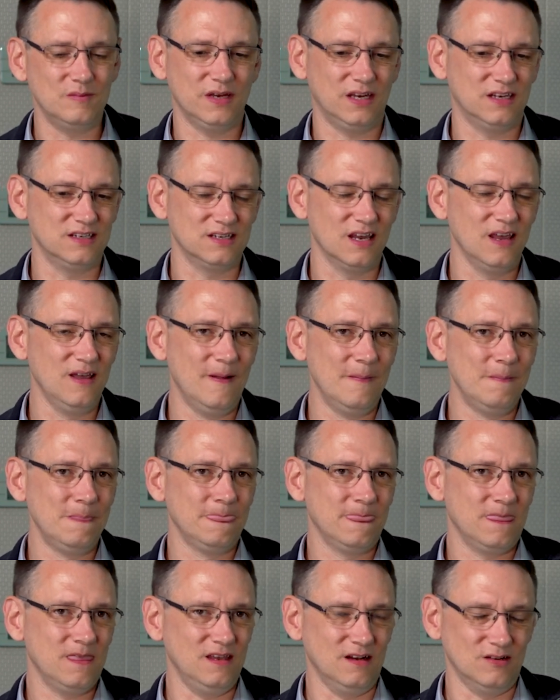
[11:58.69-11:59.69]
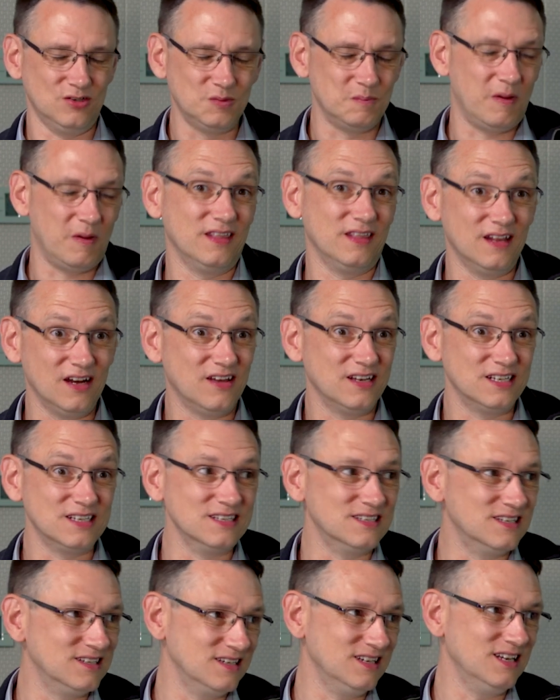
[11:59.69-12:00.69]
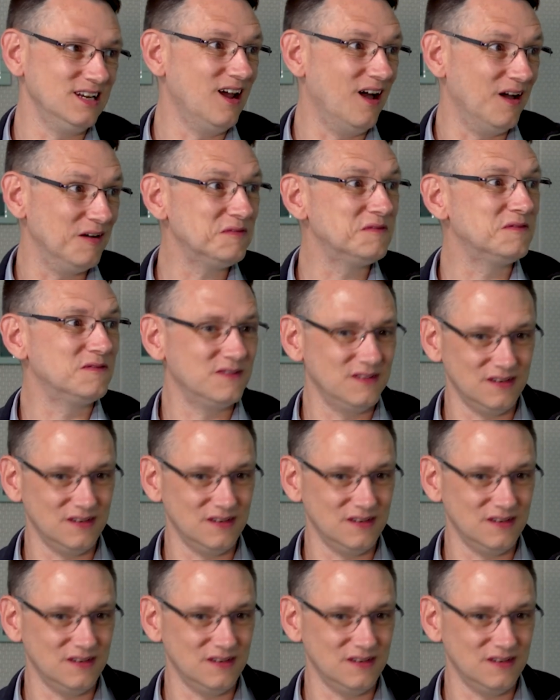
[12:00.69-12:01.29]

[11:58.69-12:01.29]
because just the license isn't enough.